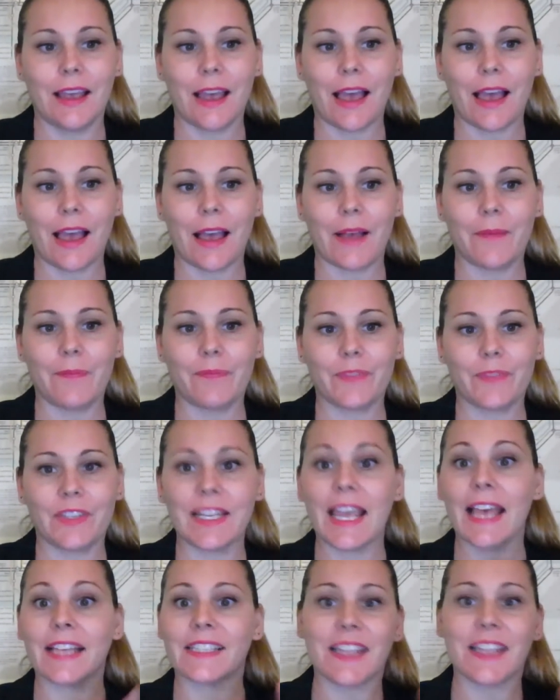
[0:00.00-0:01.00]
So
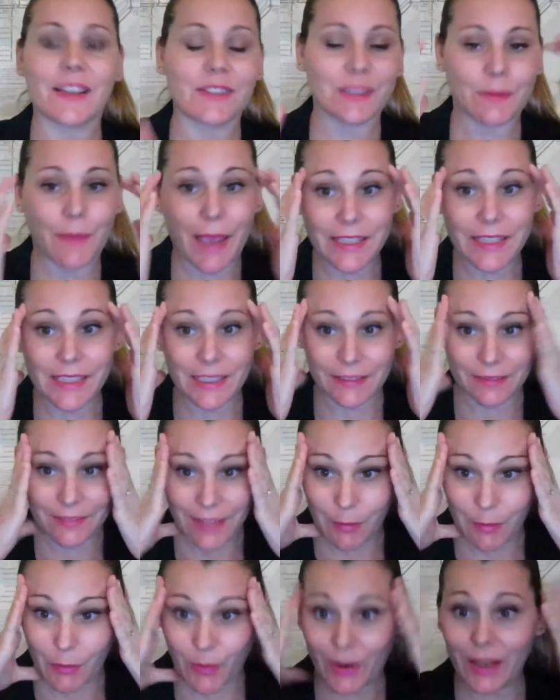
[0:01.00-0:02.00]
that's amazing,
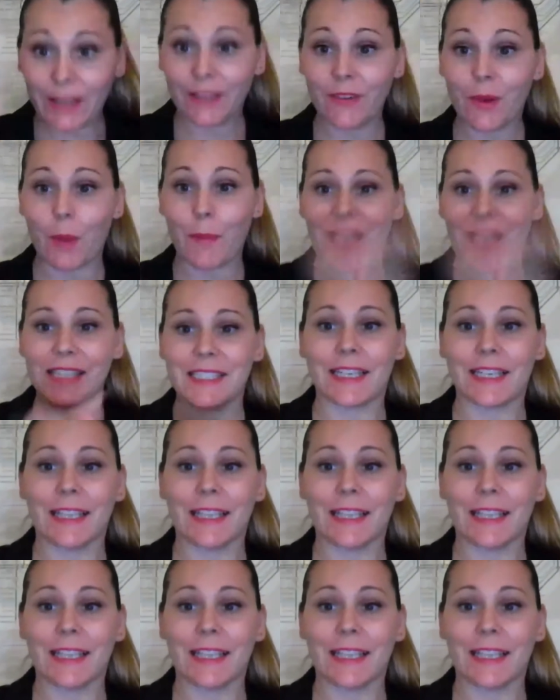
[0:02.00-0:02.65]
Anne-Maree, amazing.